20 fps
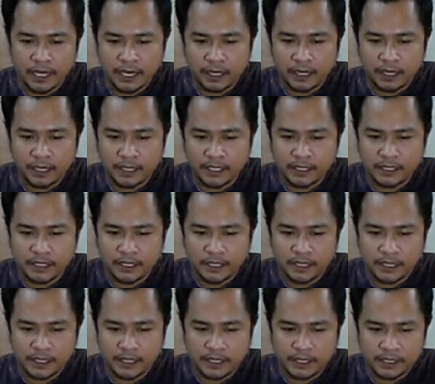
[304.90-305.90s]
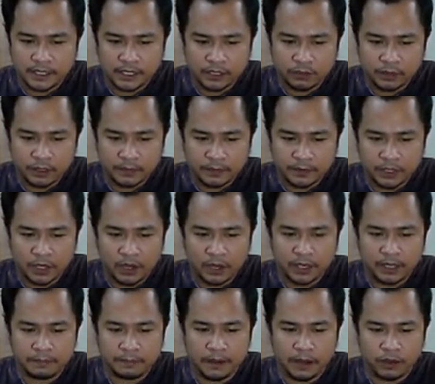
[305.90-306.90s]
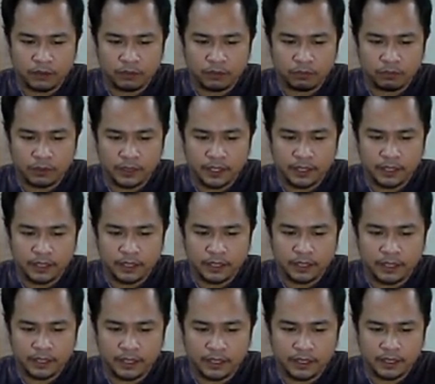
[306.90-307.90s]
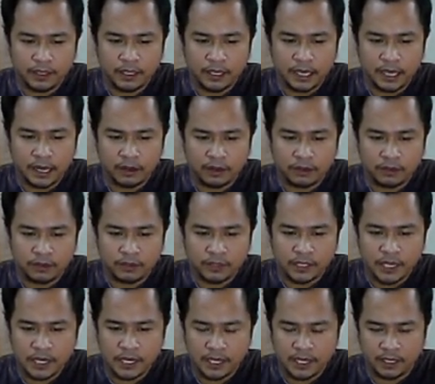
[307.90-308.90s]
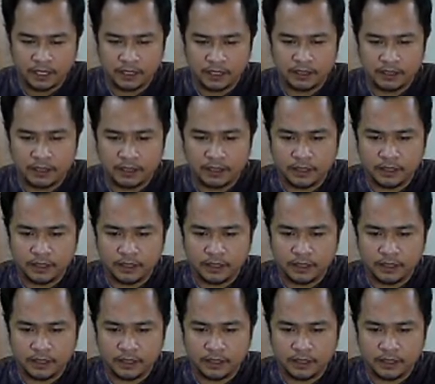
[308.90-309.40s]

areas, this is what I'm talking about with the arrows here.